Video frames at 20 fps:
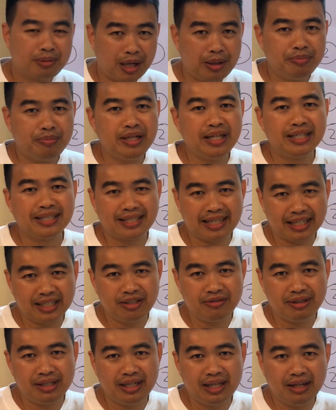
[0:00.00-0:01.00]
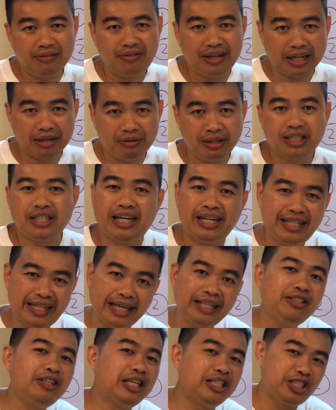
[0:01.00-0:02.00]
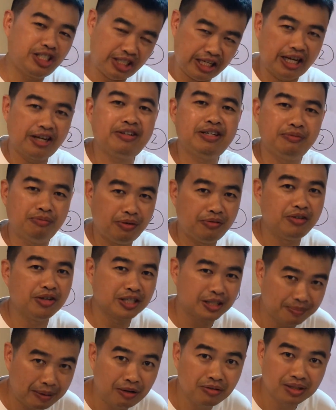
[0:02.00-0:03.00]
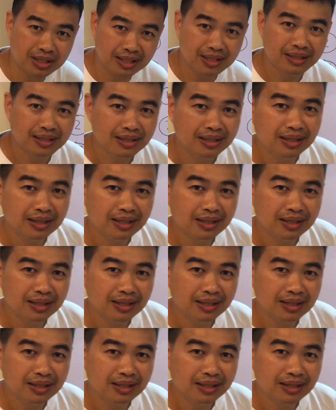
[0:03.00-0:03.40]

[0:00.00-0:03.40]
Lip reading: primary and secondary love language, and then you can share it with your spouse.